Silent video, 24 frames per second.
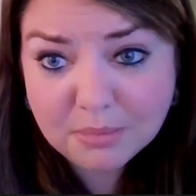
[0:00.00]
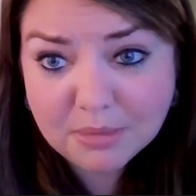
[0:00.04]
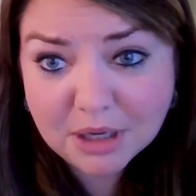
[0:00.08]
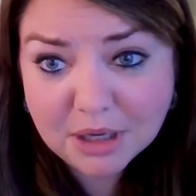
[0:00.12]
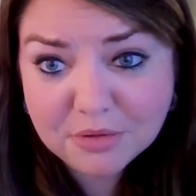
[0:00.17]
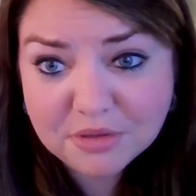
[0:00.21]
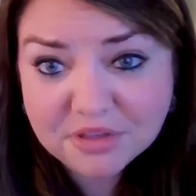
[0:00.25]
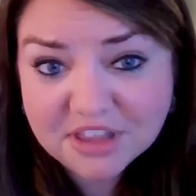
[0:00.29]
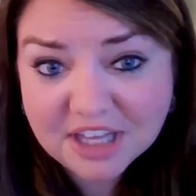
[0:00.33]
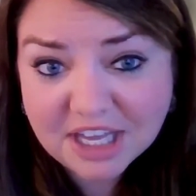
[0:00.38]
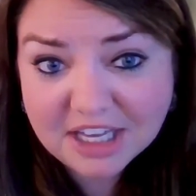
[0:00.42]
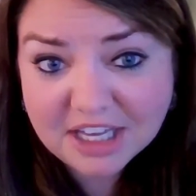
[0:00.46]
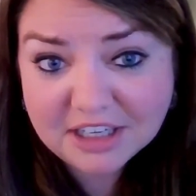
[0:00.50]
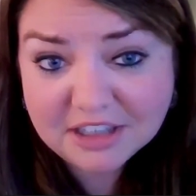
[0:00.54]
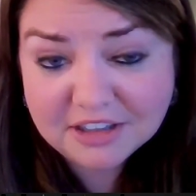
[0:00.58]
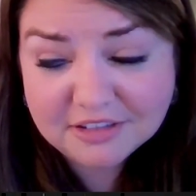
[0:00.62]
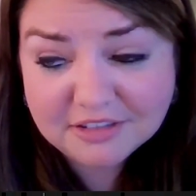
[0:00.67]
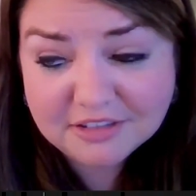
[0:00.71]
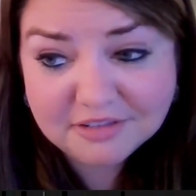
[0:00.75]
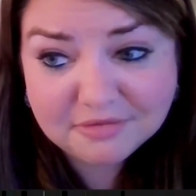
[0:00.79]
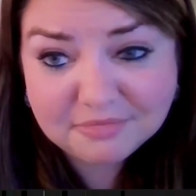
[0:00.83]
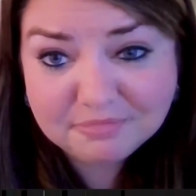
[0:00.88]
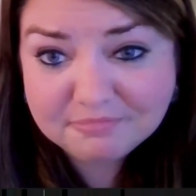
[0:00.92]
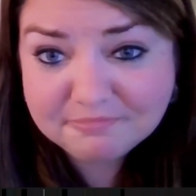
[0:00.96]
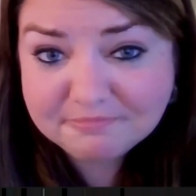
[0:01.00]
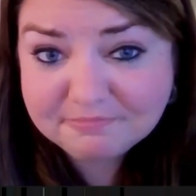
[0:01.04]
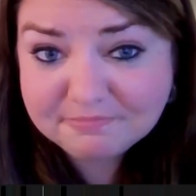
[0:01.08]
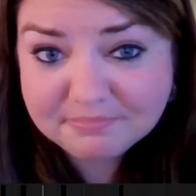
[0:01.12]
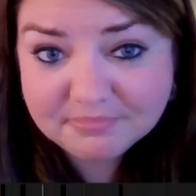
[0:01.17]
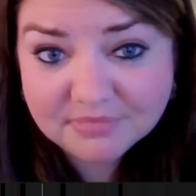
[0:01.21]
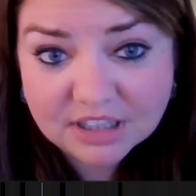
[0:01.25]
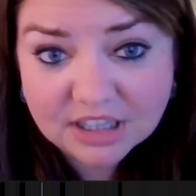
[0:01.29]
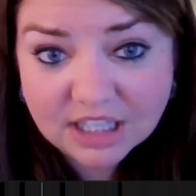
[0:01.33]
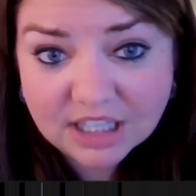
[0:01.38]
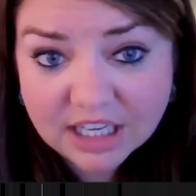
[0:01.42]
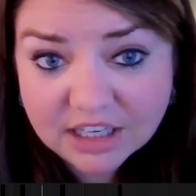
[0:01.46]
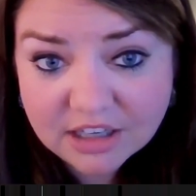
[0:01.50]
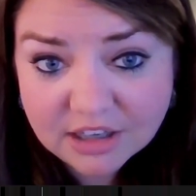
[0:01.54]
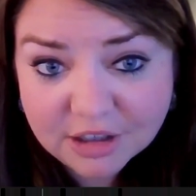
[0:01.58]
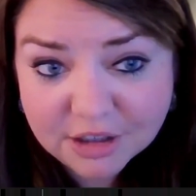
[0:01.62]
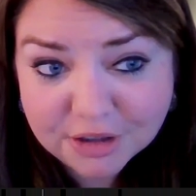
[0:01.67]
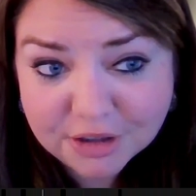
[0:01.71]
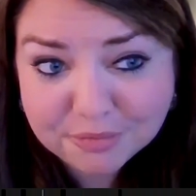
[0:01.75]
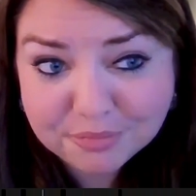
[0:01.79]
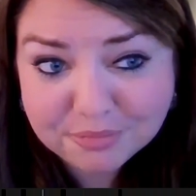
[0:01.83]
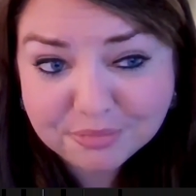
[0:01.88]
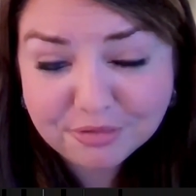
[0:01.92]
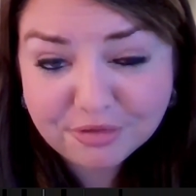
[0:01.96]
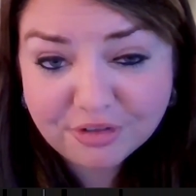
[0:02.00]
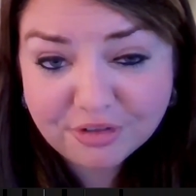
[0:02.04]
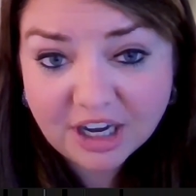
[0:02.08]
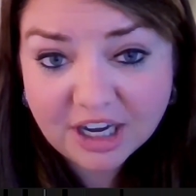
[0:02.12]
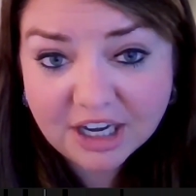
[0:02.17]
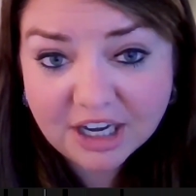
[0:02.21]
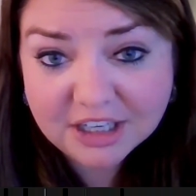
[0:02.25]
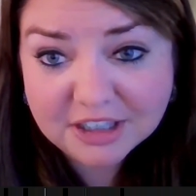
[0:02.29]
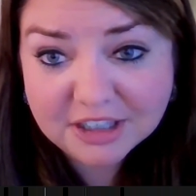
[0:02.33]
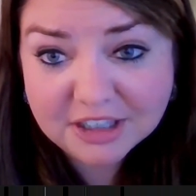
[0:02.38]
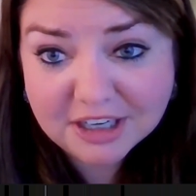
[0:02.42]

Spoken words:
out then later, right?